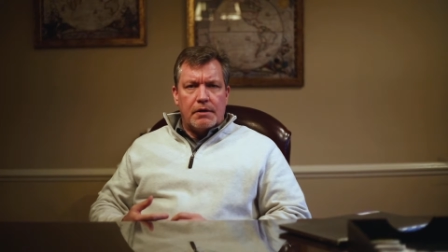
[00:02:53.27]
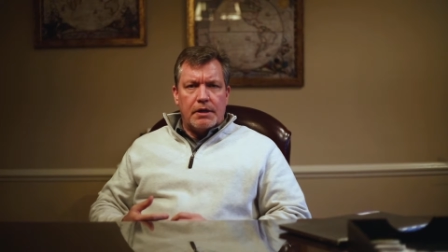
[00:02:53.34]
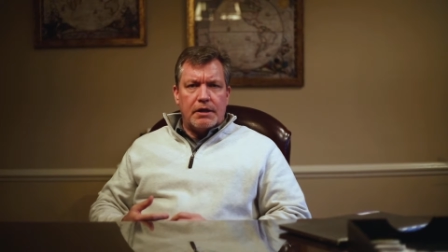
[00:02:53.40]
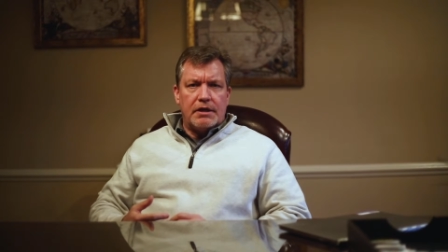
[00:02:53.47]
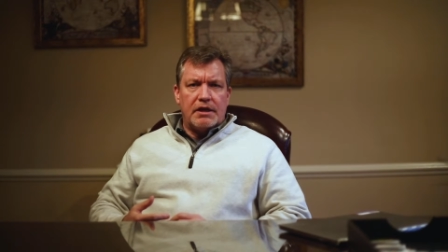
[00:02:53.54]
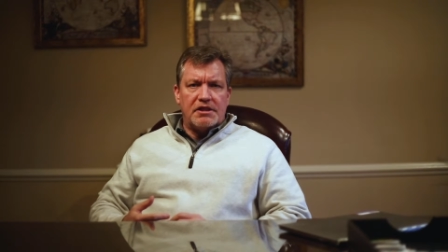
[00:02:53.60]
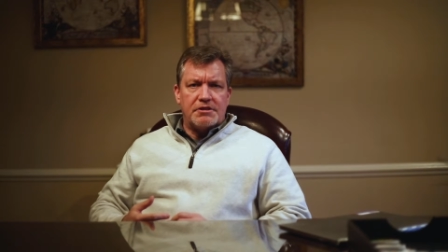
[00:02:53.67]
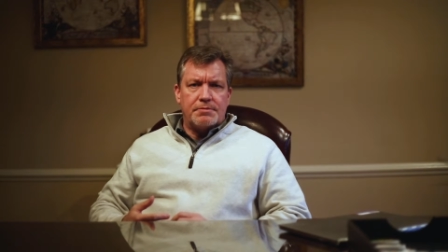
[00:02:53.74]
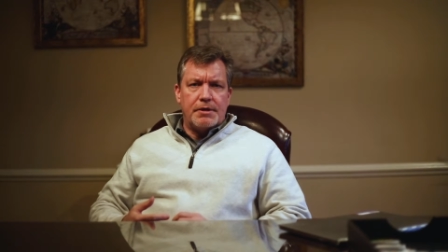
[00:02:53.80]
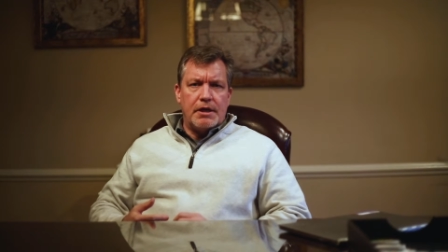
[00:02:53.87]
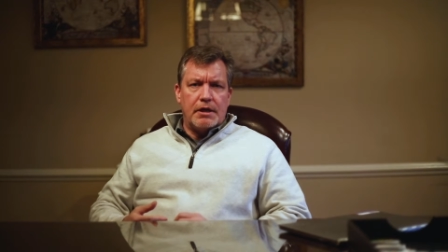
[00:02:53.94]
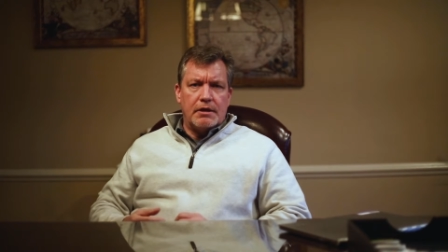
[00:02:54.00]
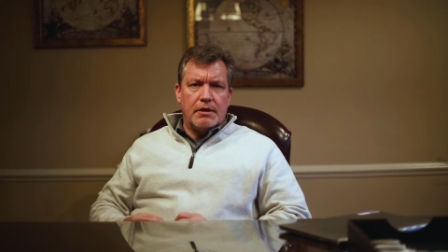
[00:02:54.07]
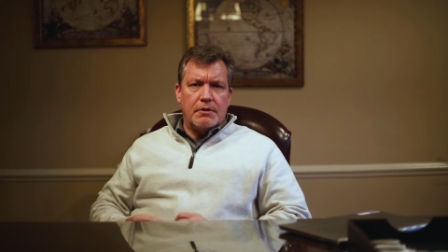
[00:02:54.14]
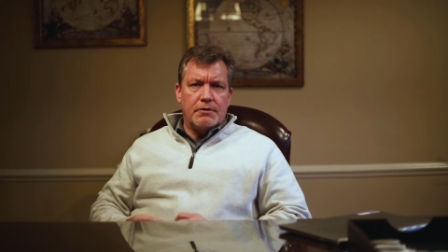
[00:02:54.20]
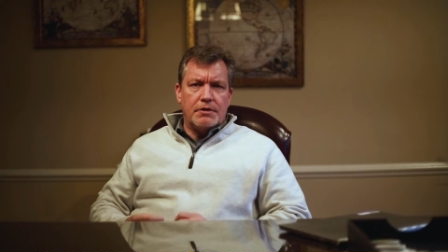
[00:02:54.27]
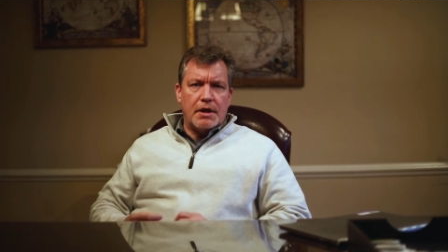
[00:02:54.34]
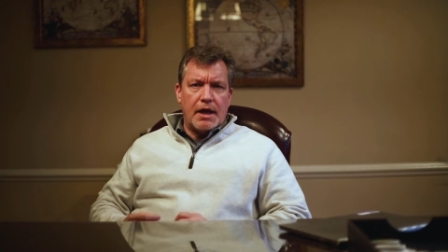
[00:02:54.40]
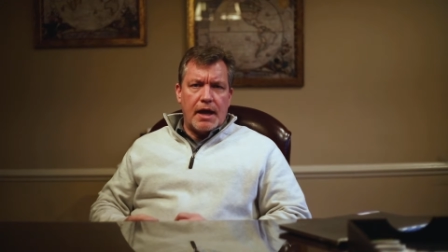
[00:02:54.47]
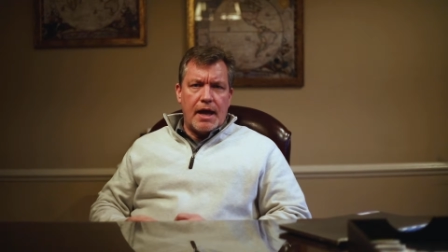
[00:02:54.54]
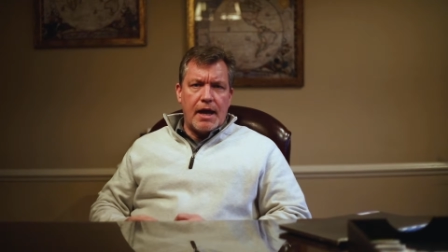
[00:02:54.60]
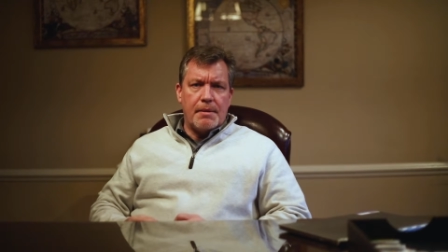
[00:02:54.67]
get an SBA loan
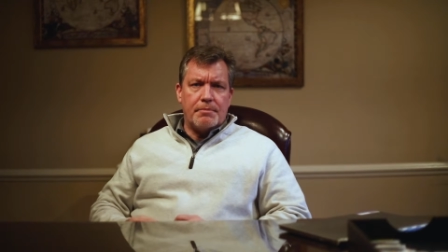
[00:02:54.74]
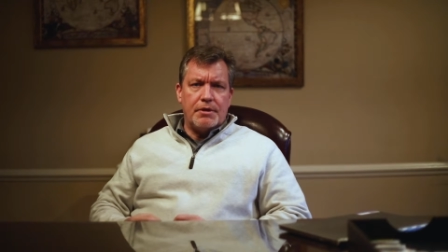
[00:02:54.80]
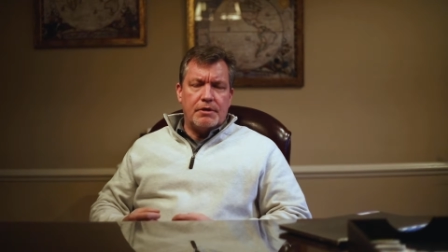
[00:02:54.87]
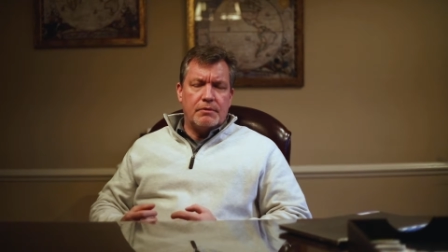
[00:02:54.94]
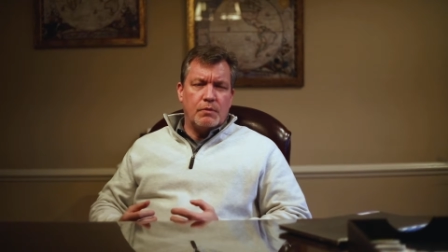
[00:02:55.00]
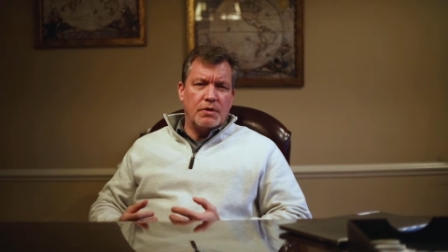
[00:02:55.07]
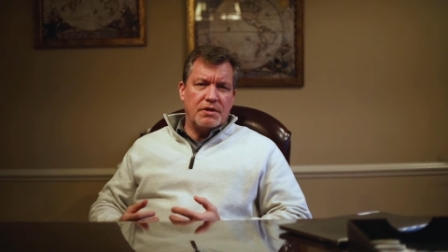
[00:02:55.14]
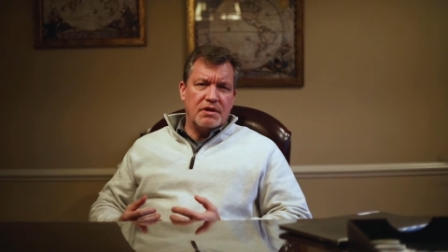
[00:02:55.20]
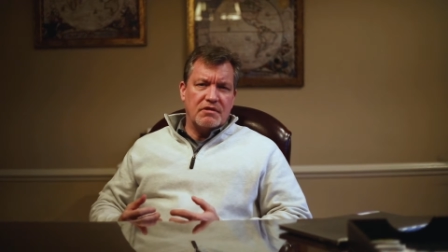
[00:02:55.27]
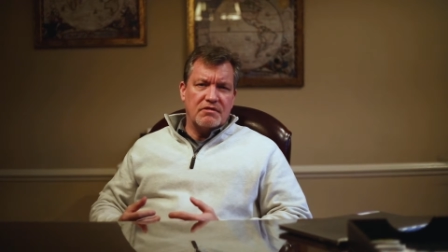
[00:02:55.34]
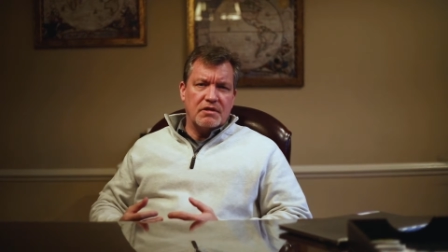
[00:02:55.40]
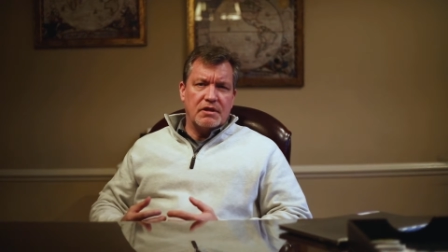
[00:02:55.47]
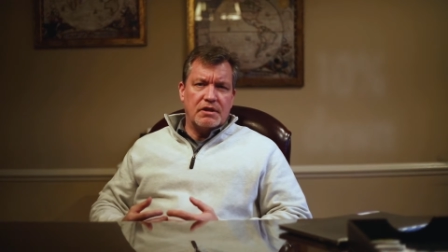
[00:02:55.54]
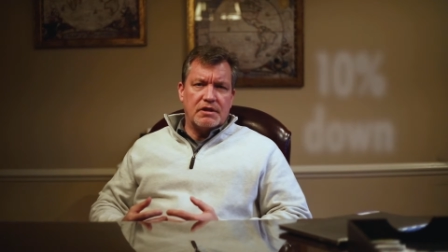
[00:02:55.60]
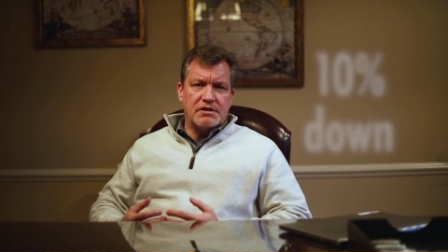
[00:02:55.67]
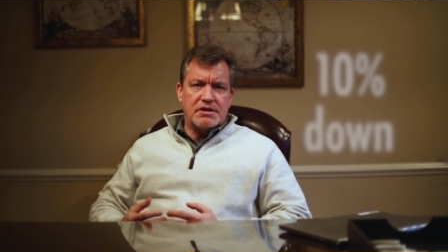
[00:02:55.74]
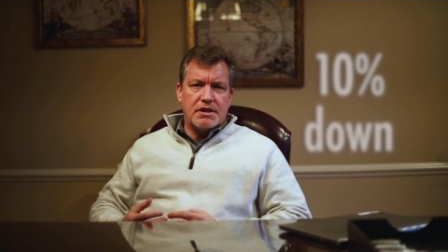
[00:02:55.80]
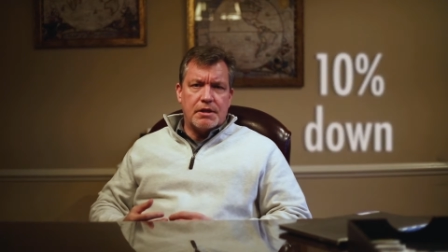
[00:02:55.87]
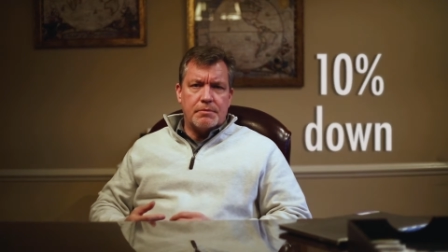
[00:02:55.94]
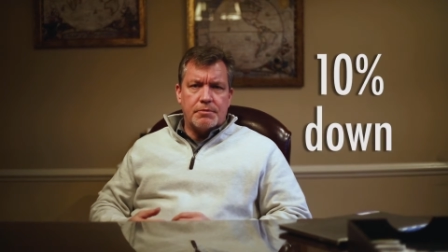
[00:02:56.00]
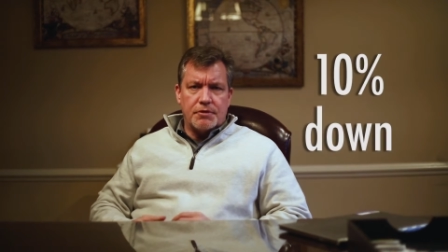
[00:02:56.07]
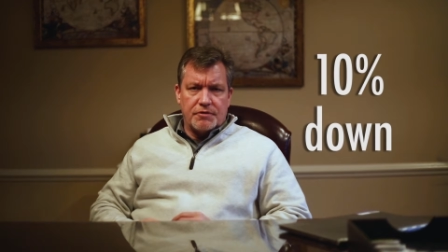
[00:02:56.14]
to happen with as little as
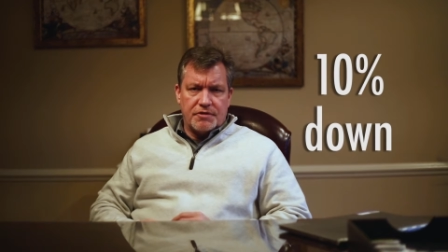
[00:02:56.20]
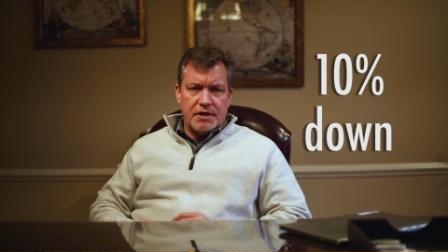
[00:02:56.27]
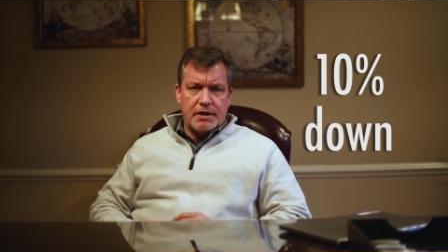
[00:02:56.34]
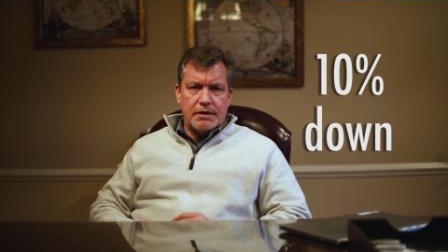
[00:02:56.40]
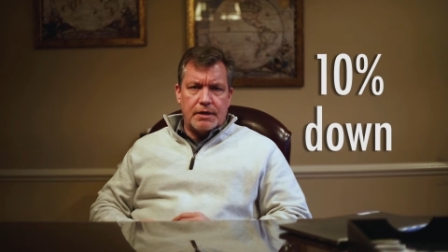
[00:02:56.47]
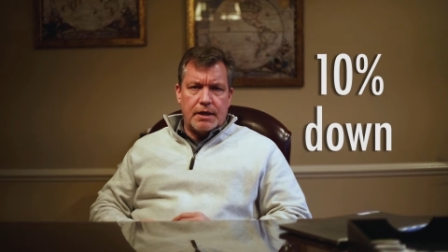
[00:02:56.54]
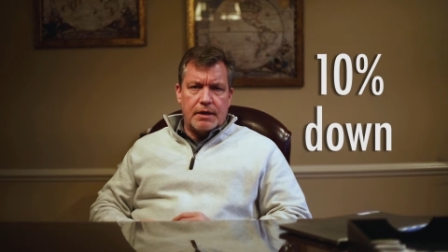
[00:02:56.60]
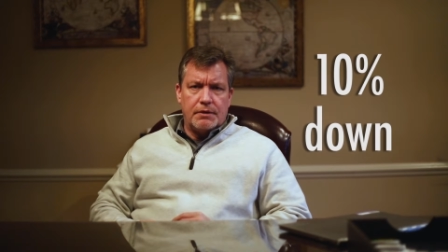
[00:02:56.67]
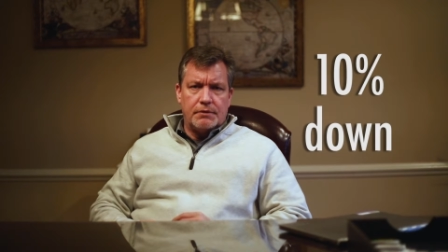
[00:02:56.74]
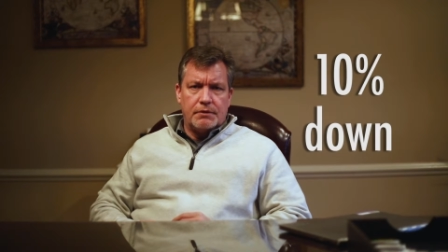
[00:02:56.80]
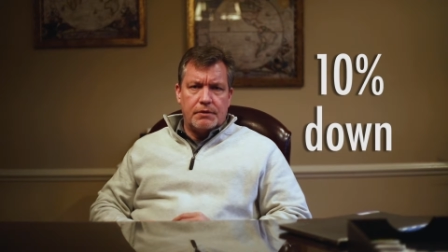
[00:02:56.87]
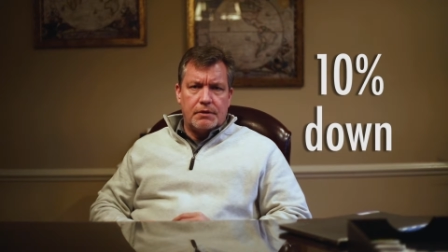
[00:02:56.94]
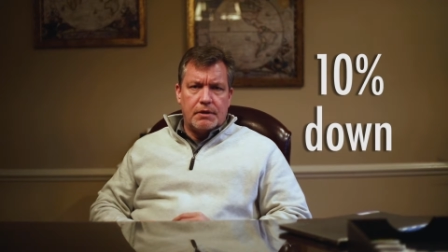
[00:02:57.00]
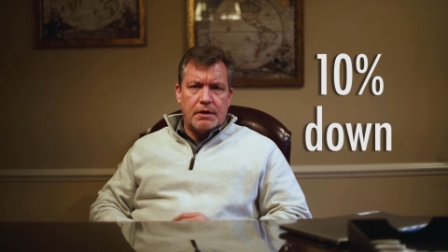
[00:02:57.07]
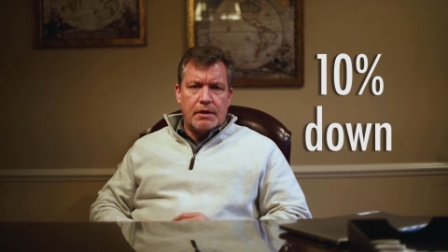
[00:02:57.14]
10% down.